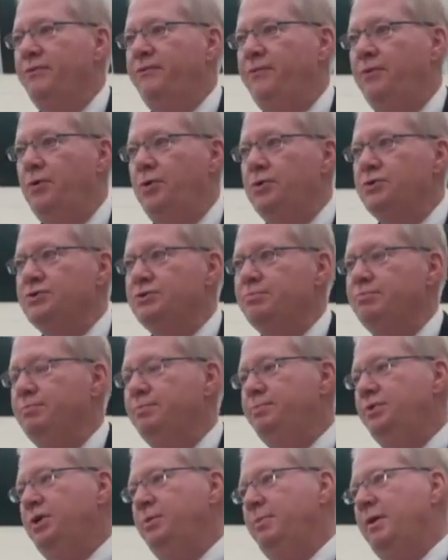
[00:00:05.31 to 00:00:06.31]

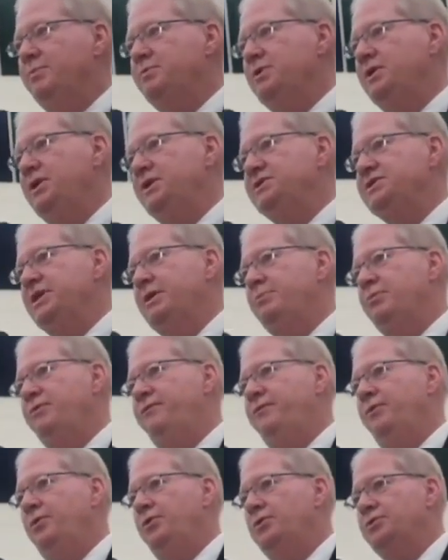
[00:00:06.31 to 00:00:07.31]
1st, put them up to December
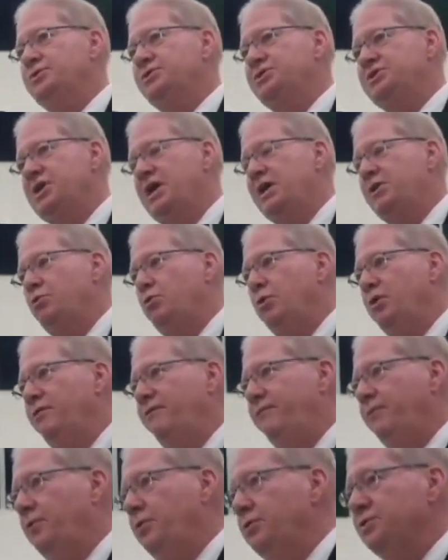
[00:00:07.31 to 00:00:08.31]
1st, January
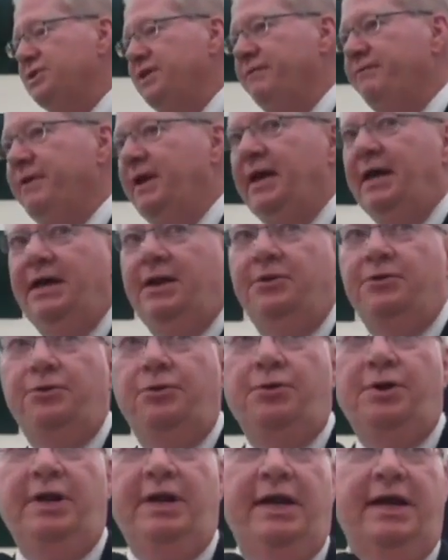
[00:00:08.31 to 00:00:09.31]
1st, if they get a
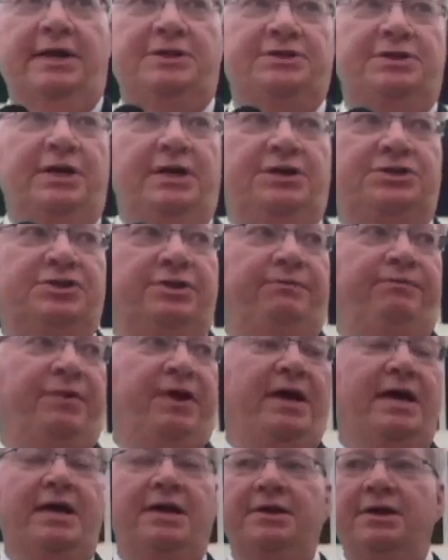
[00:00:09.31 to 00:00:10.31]
30-day extension.
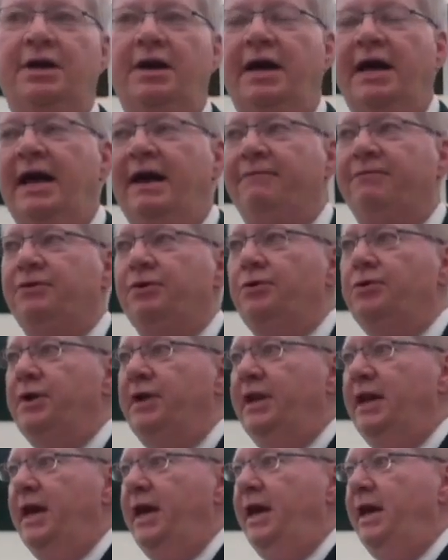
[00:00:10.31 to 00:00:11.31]
Then I have
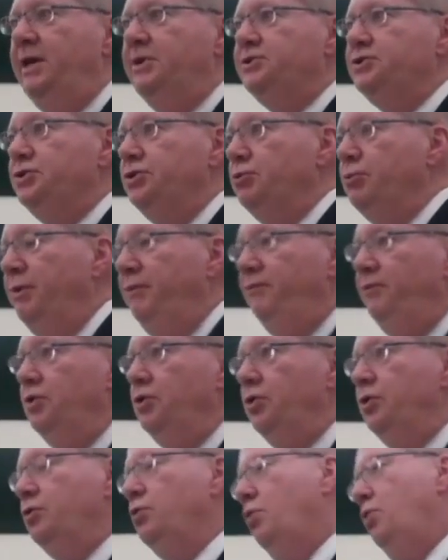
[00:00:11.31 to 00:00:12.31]
30 days to
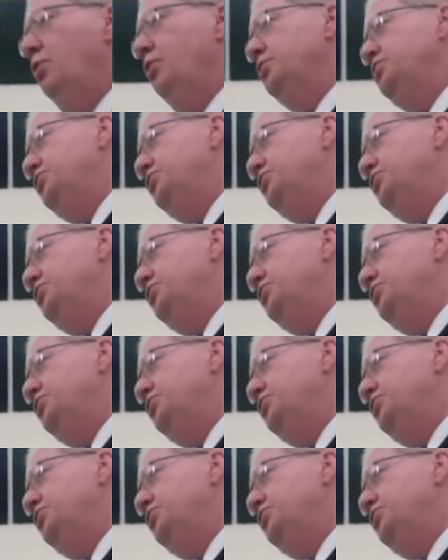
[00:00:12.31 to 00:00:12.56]
review it or